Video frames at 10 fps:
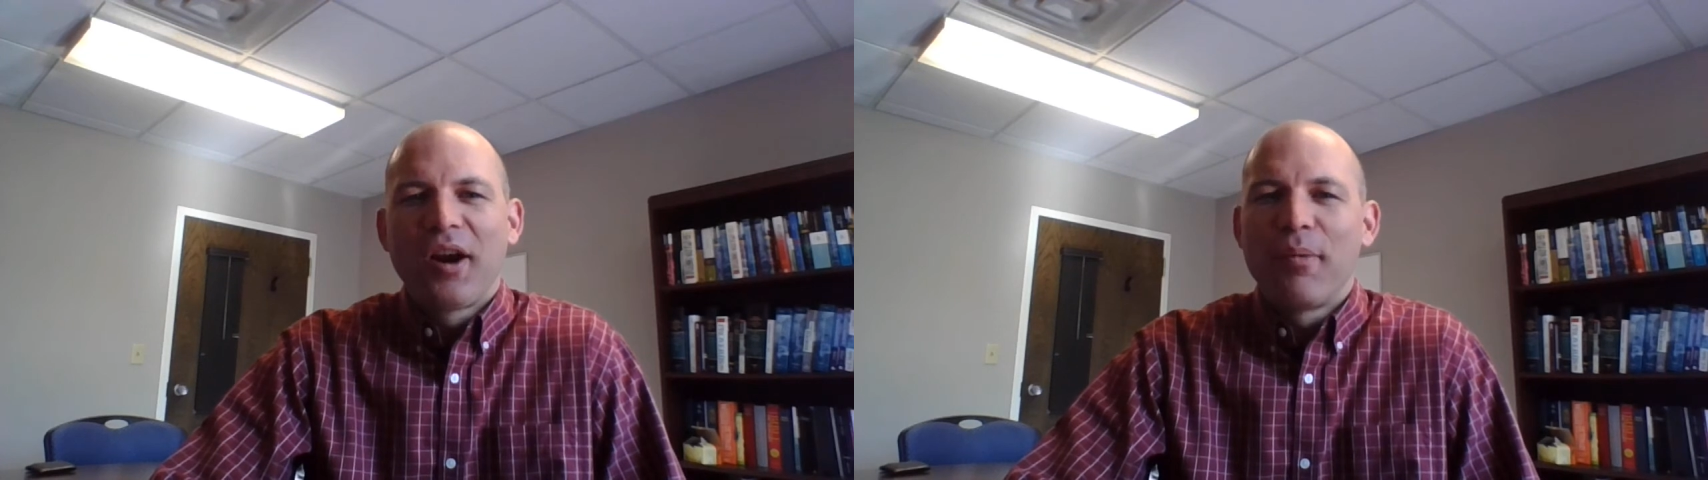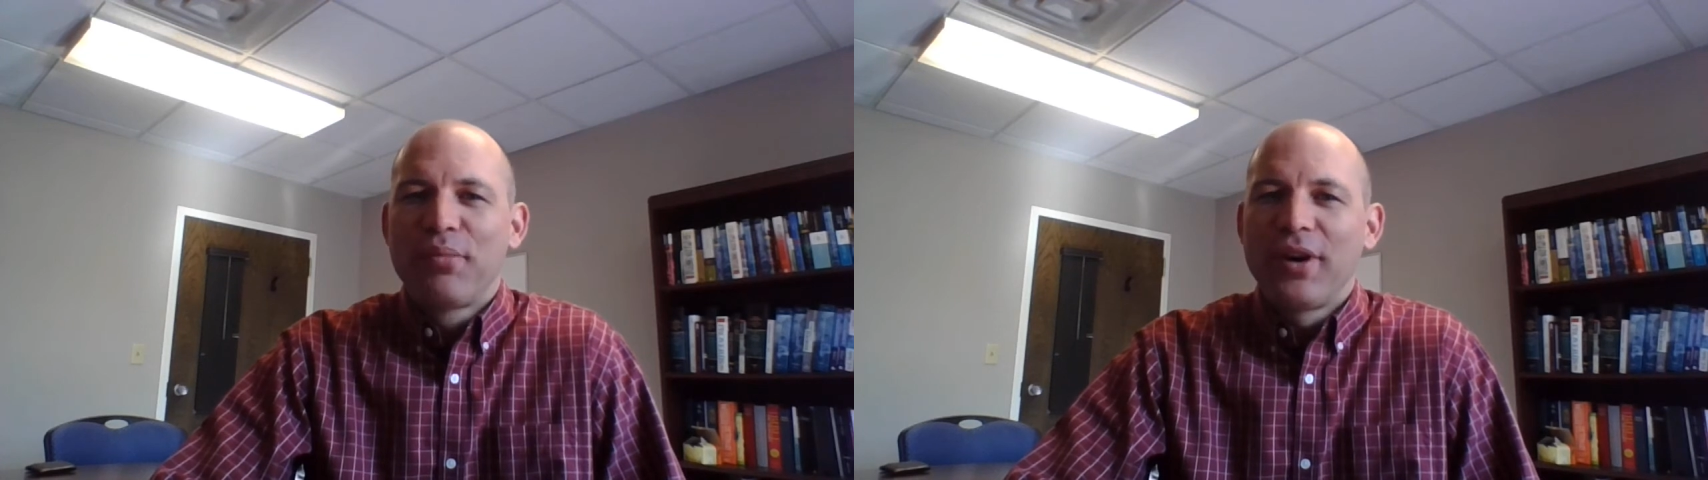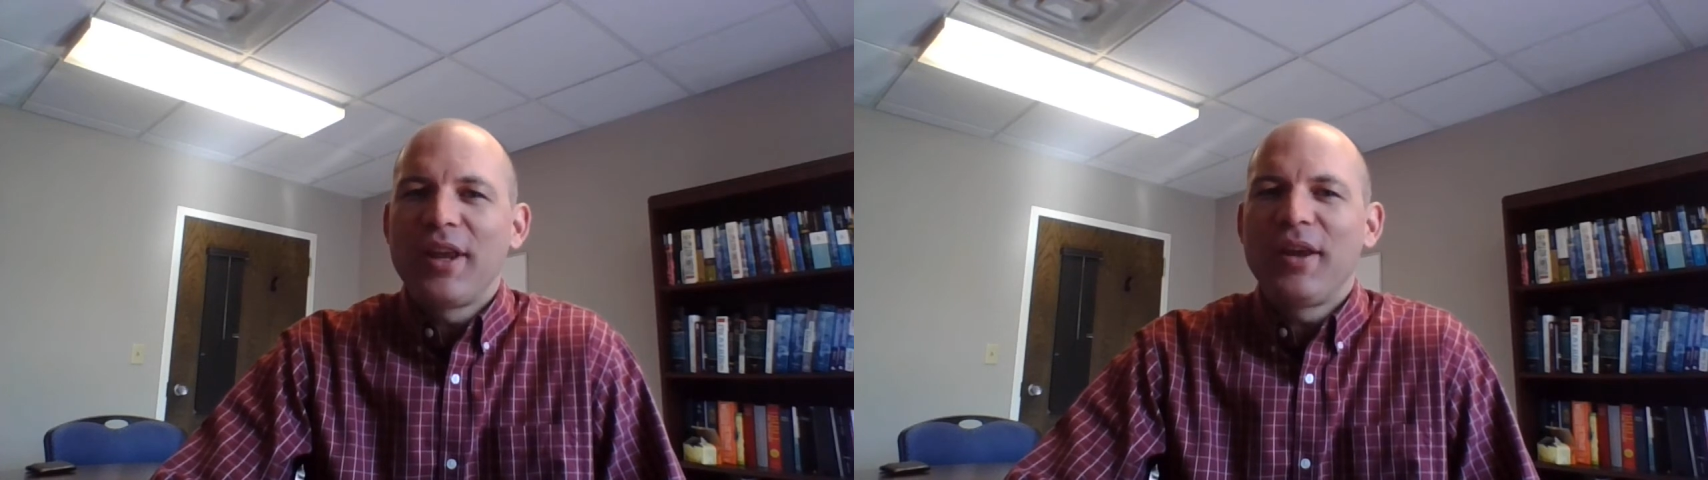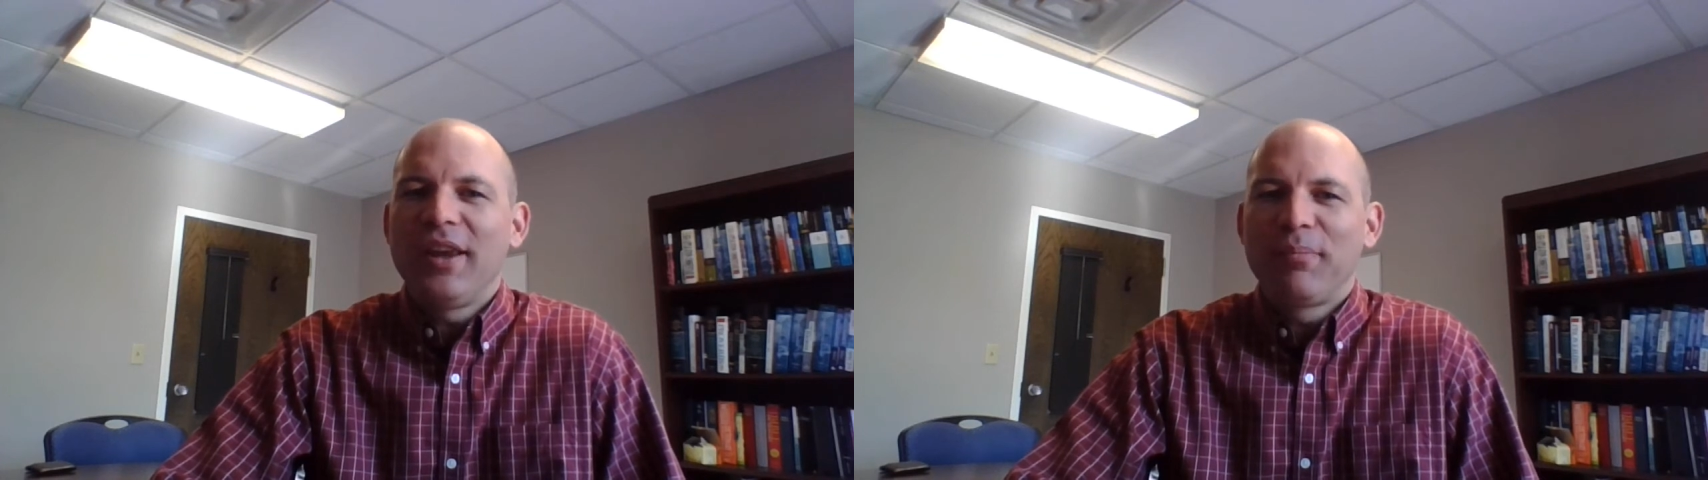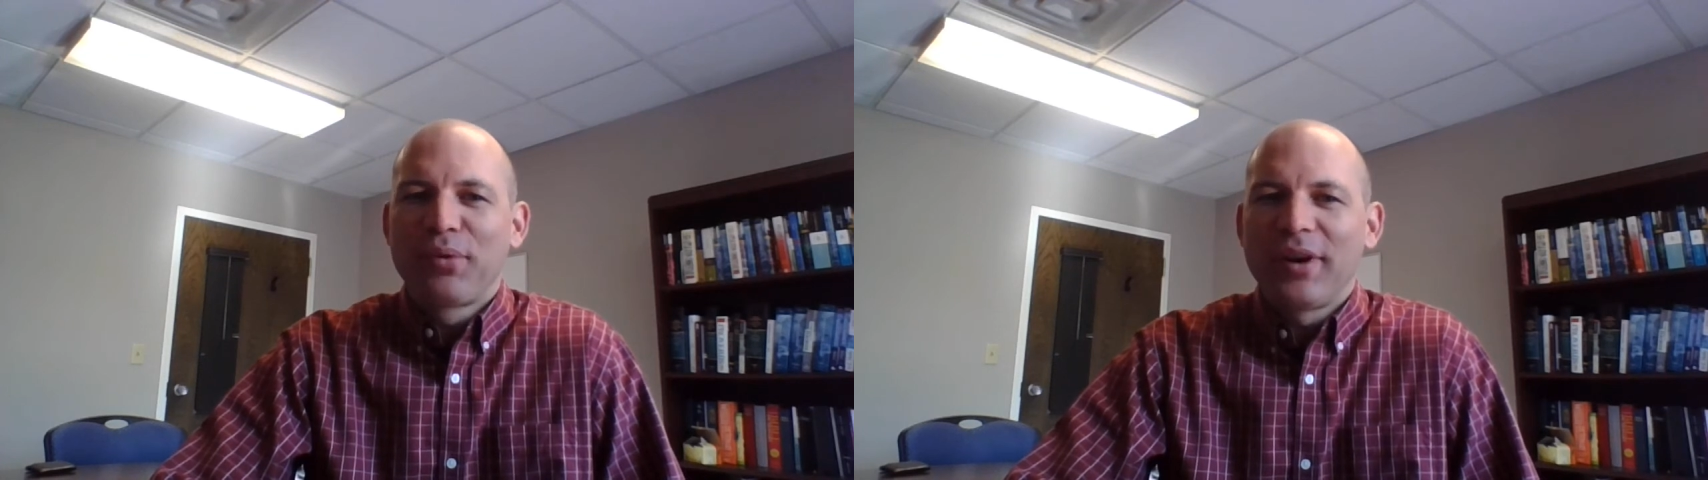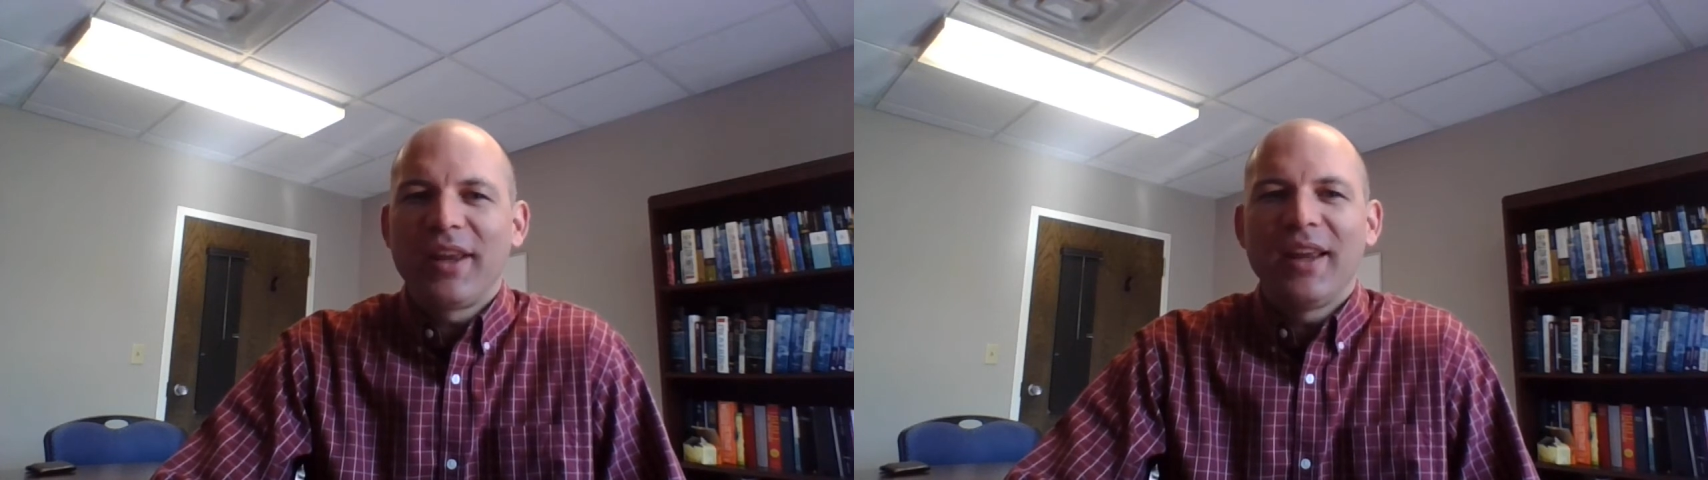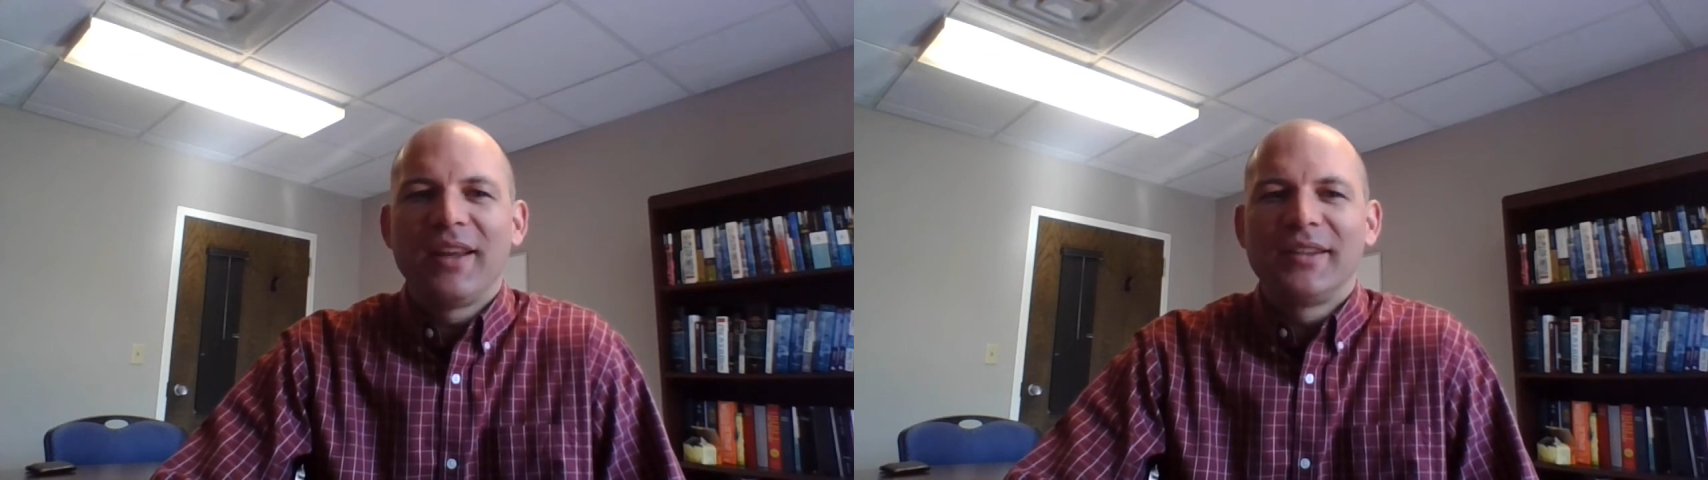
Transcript: are pretty, pretty